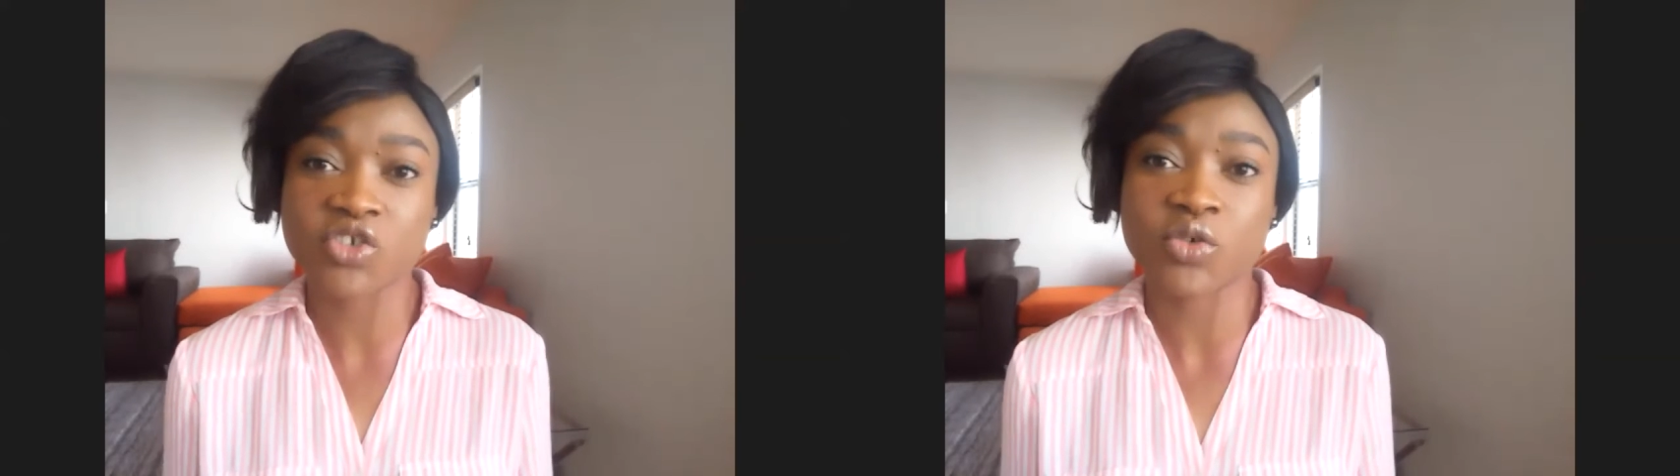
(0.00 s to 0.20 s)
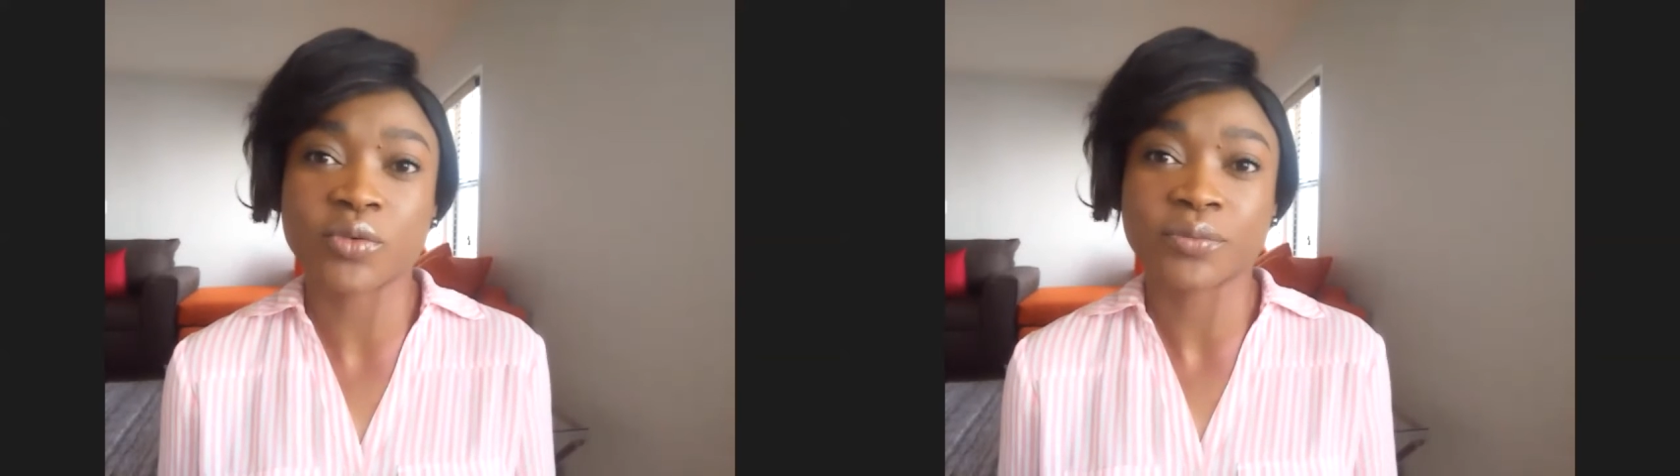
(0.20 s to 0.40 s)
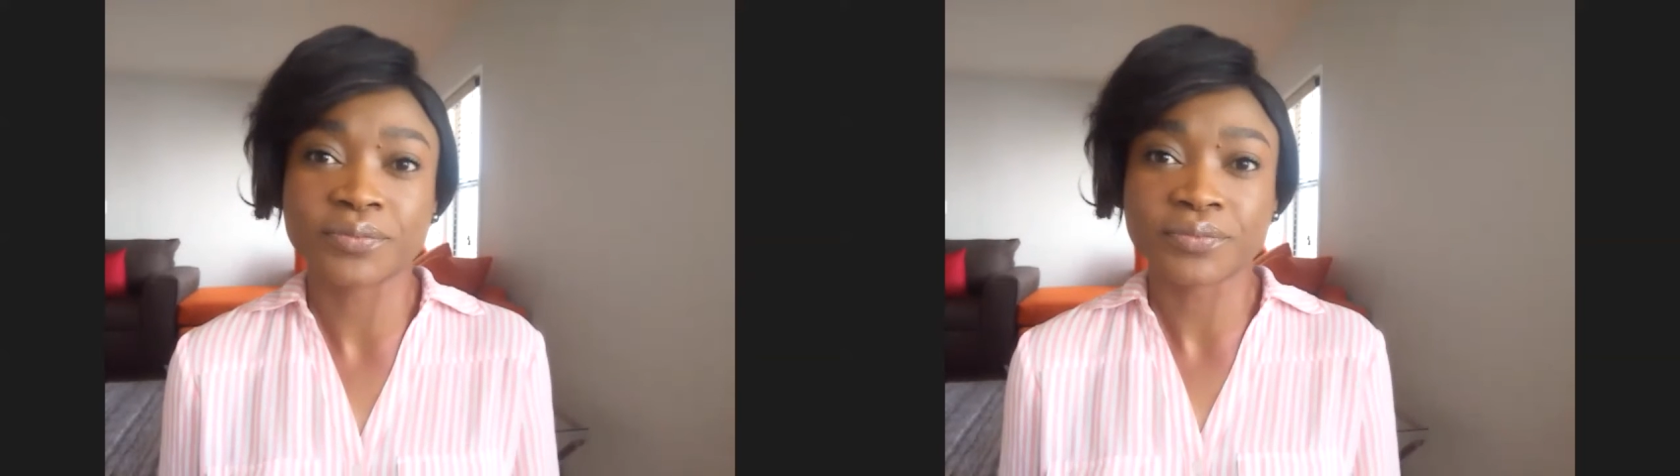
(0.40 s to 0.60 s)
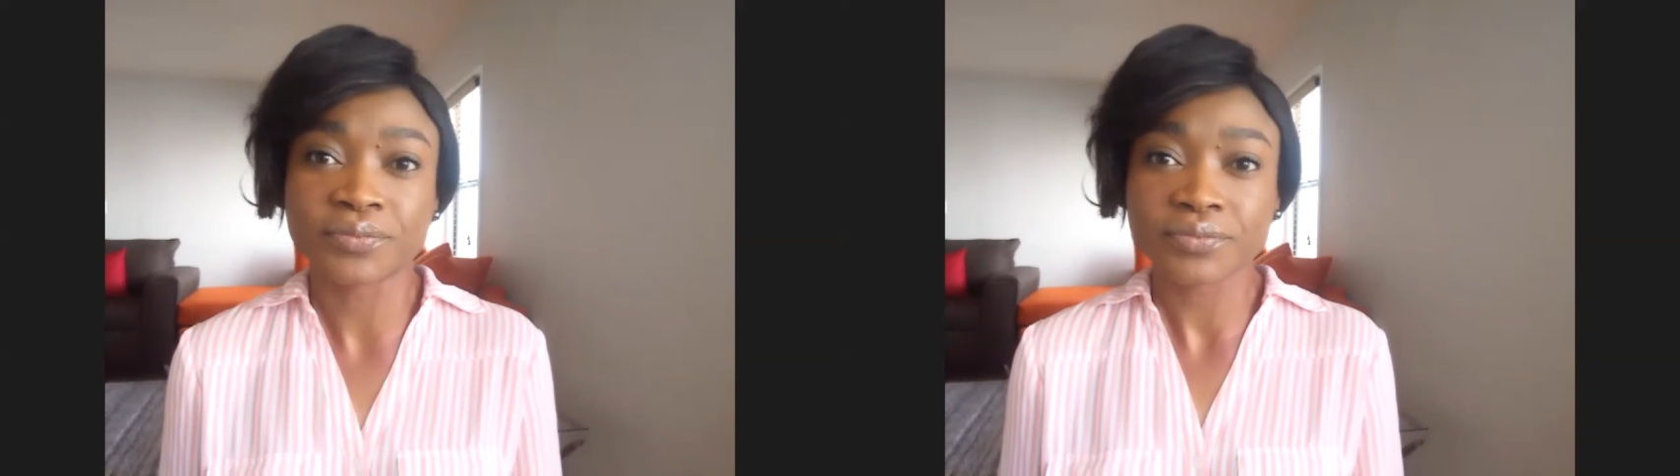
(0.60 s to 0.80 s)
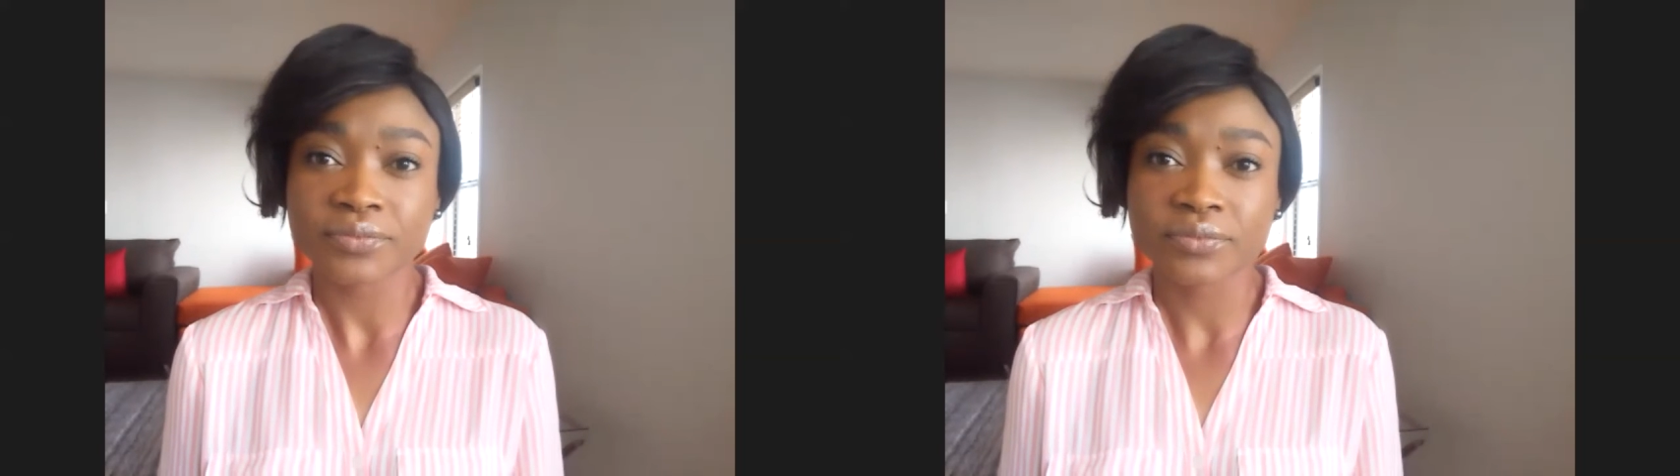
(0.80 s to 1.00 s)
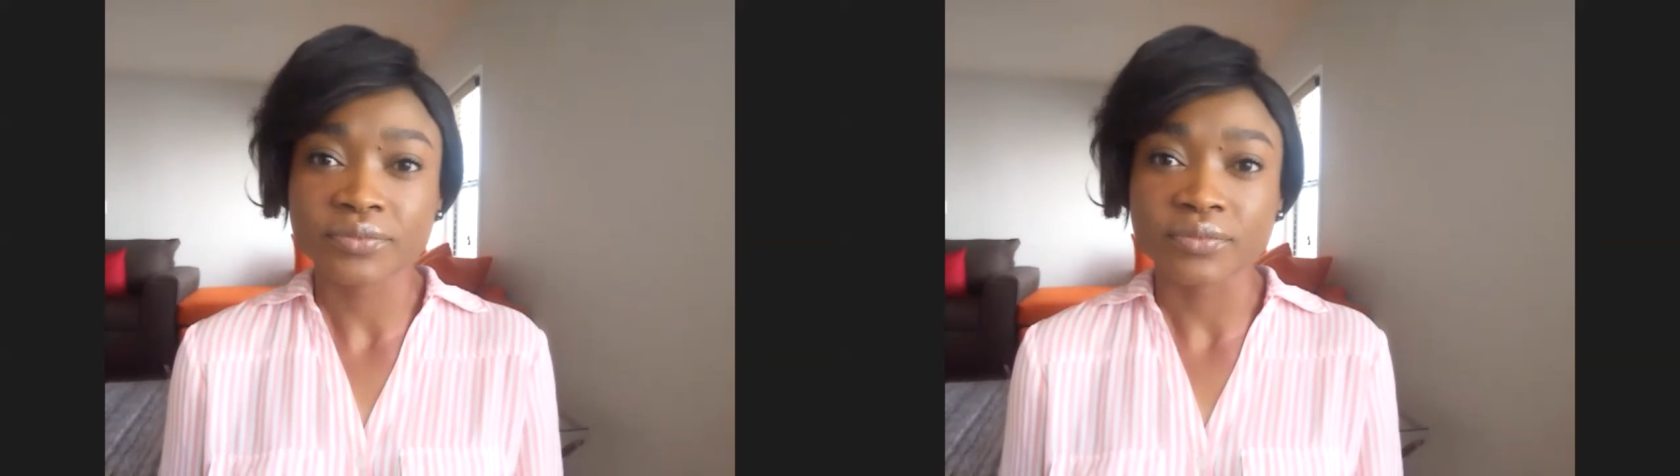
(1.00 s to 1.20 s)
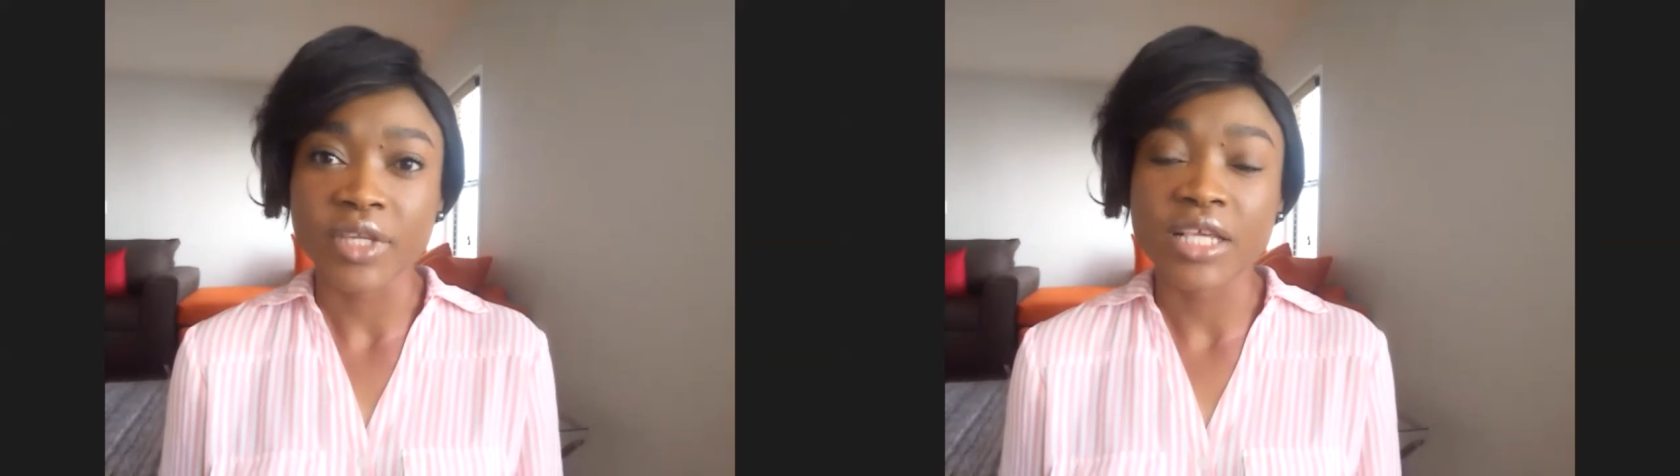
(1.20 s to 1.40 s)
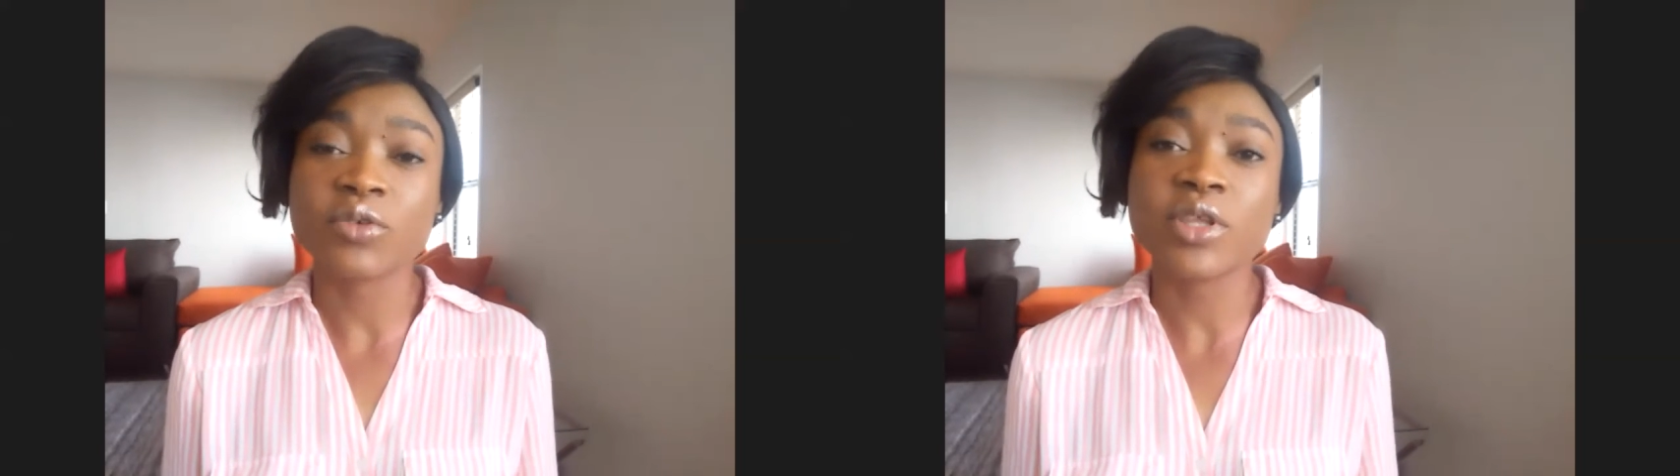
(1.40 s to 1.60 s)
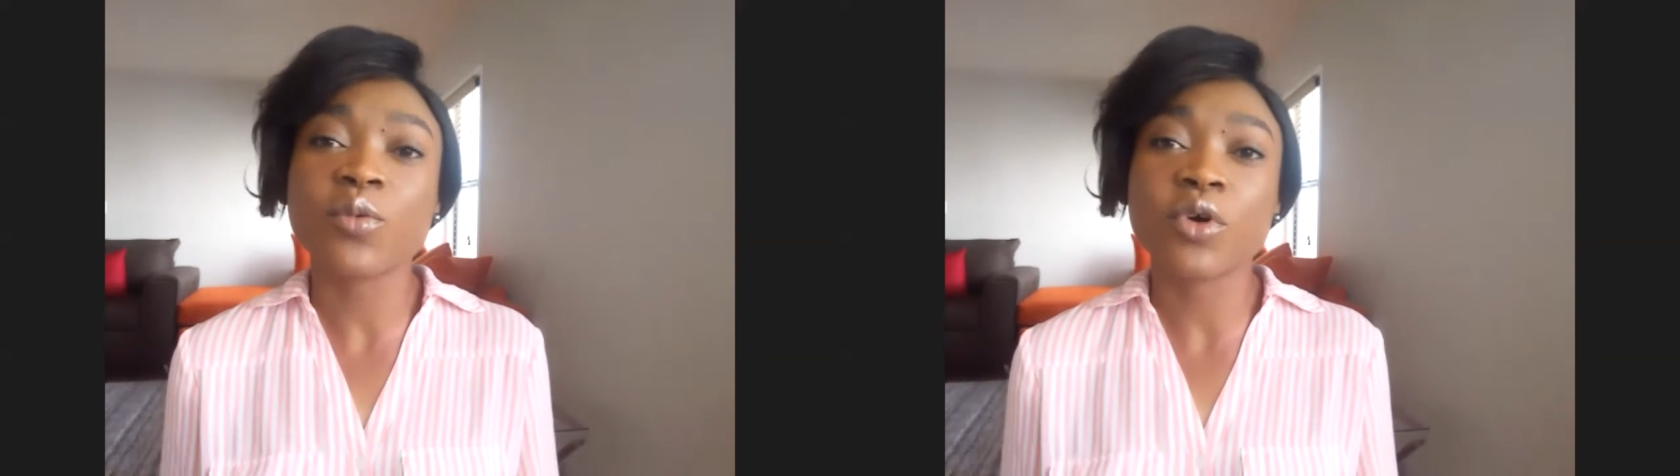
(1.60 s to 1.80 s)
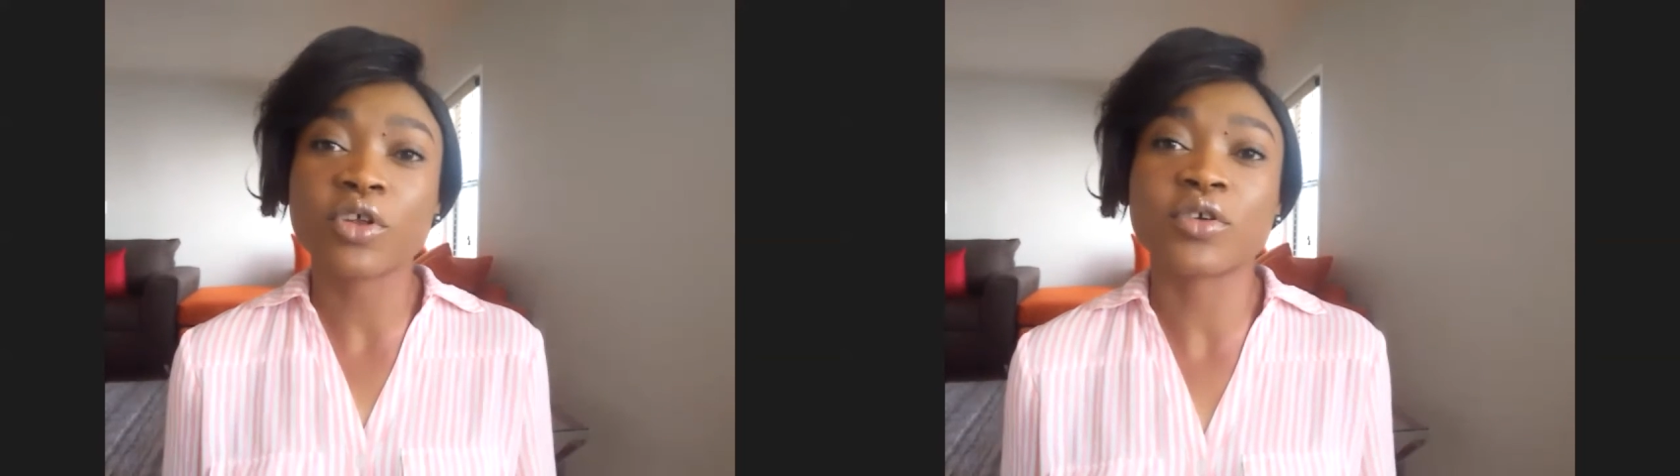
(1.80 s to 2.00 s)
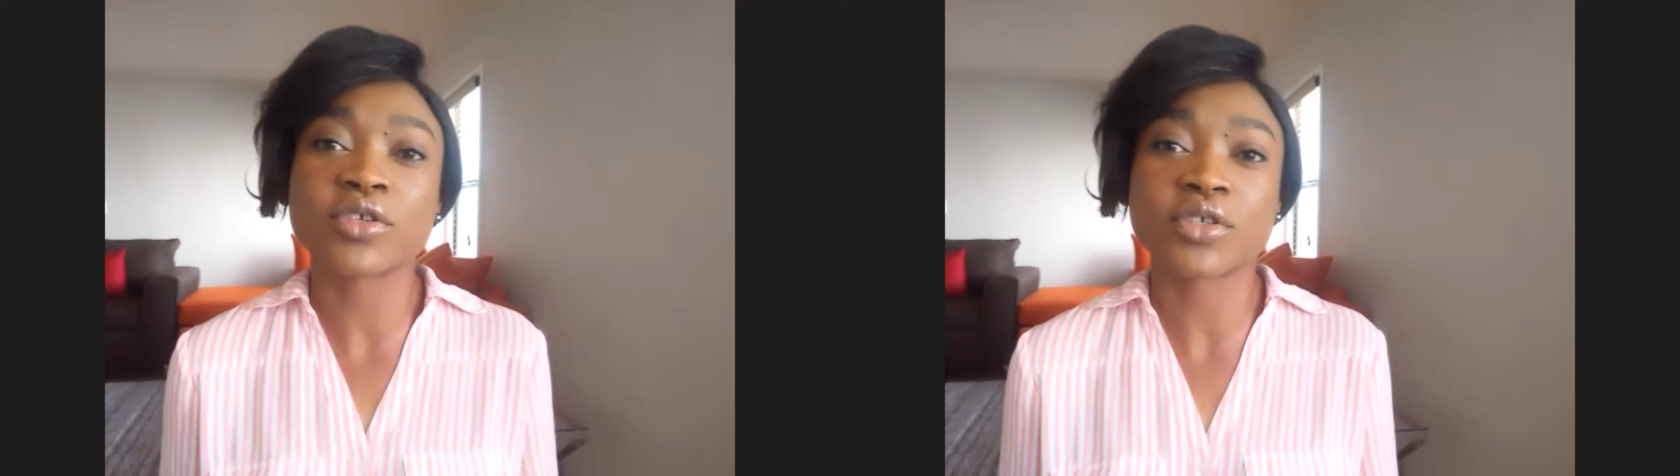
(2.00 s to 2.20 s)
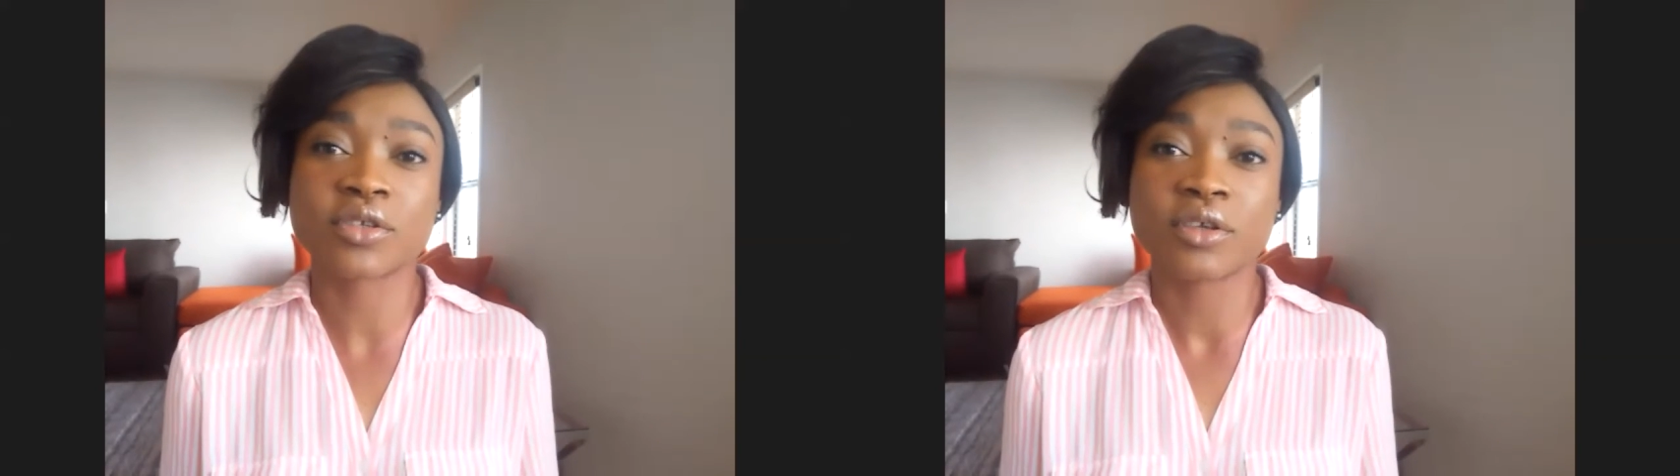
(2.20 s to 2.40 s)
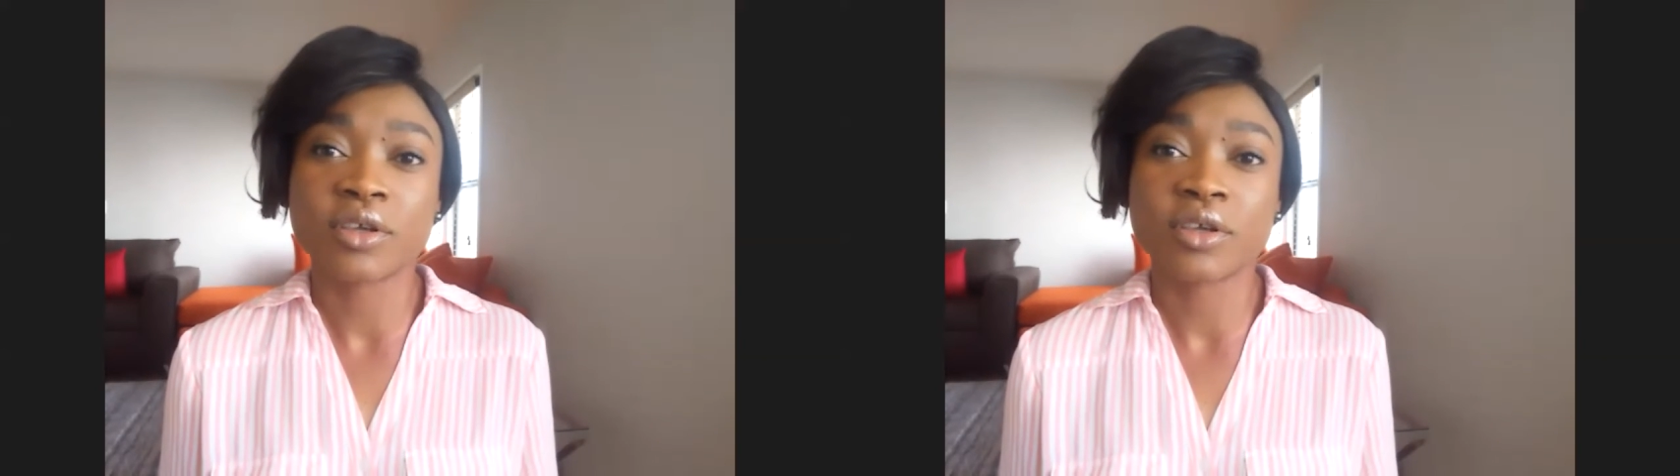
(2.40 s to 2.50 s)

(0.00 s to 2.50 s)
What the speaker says: show, I really want us,